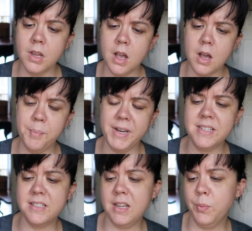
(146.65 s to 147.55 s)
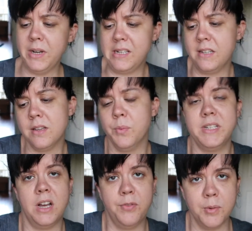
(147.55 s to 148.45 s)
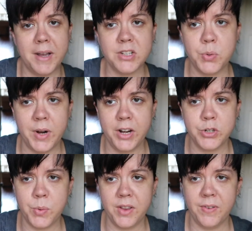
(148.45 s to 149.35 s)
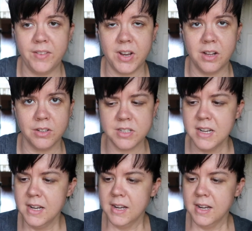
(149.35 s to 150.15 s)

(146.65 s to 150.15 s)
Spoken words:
but he's gonna retail for about $20 or $25.